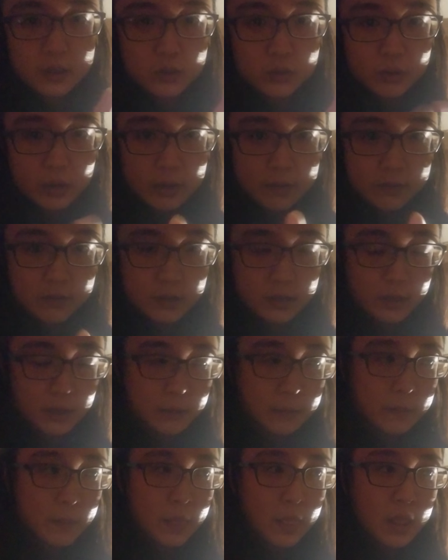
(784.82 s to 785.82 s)
to everything.
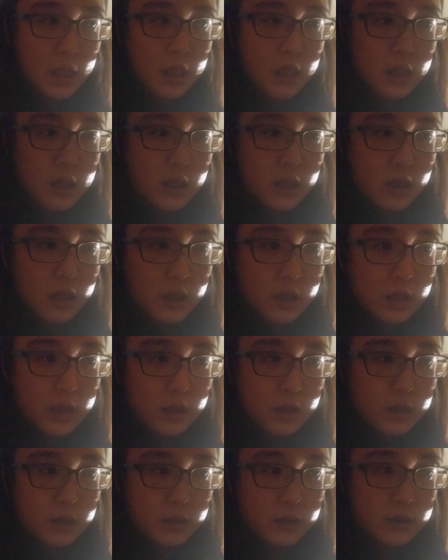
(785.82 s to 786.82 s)

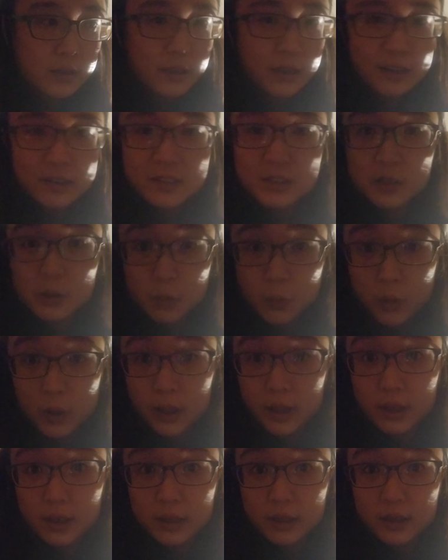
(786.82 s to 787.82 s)
That is the
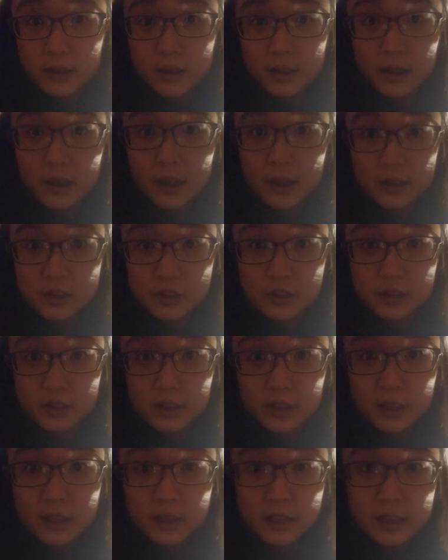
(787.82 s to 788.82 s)
way,
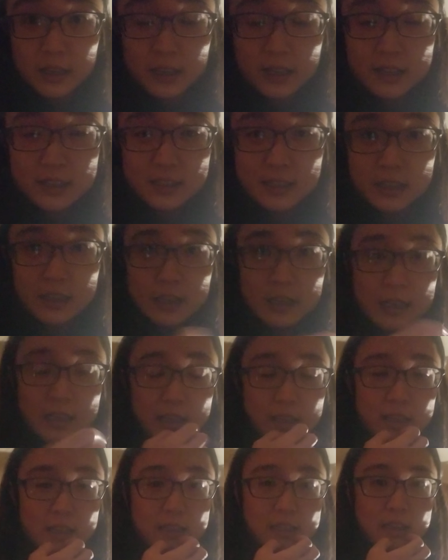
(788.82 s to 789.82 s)
actually. See,
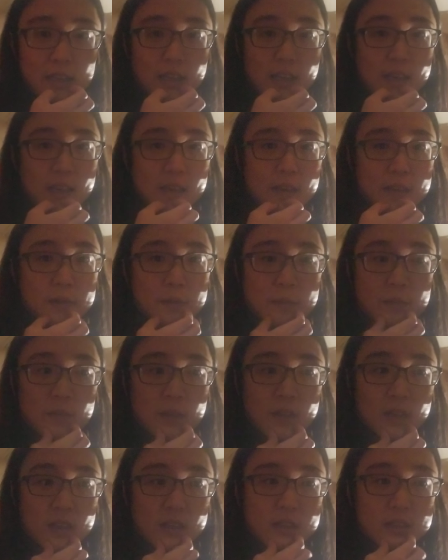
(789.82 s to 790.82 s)

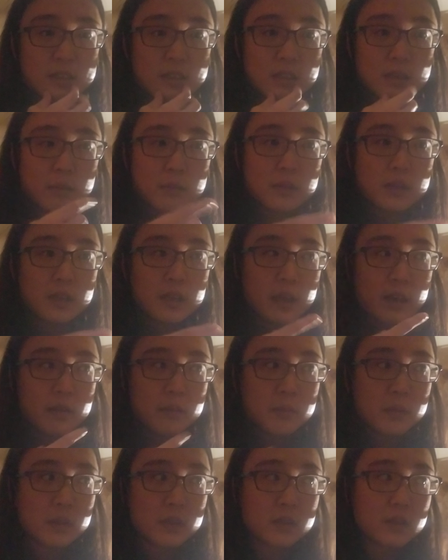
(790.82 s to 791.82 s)
this is something I've
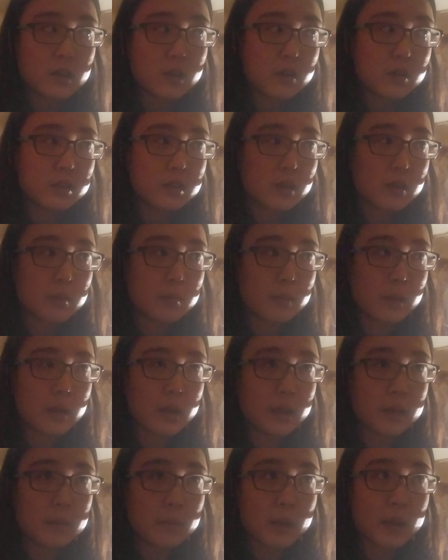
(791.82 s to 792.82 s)
been called on
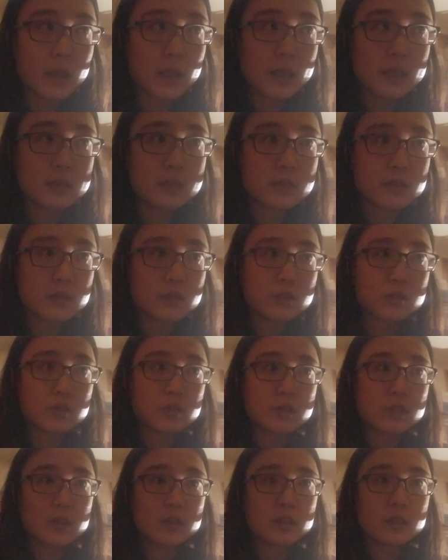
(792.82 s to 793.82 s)
by my
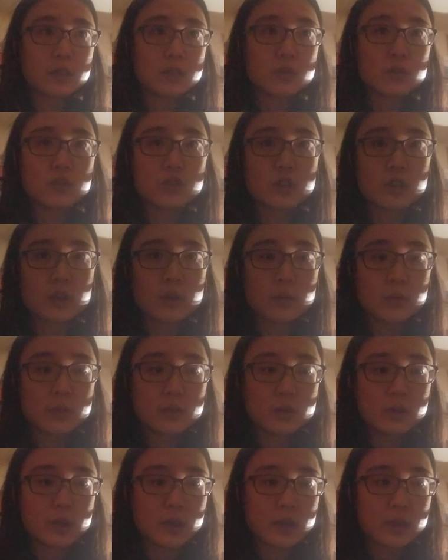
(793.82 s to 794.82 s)
ancestors, I think, to share with
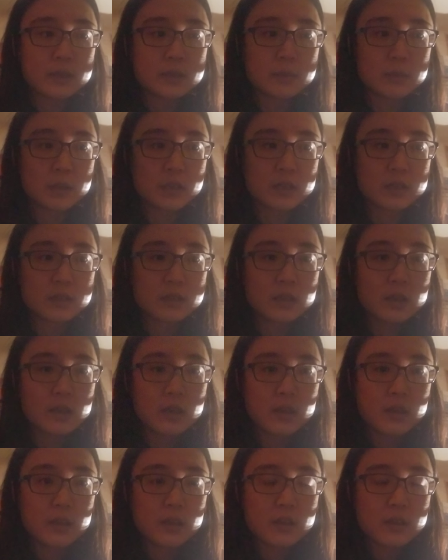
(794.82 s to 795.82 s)
you guys, because
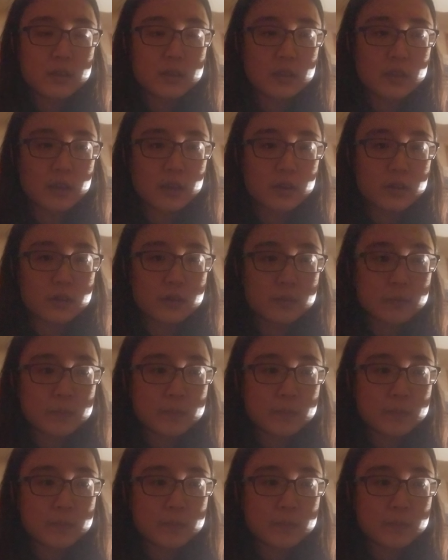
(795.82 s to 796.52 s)
they are,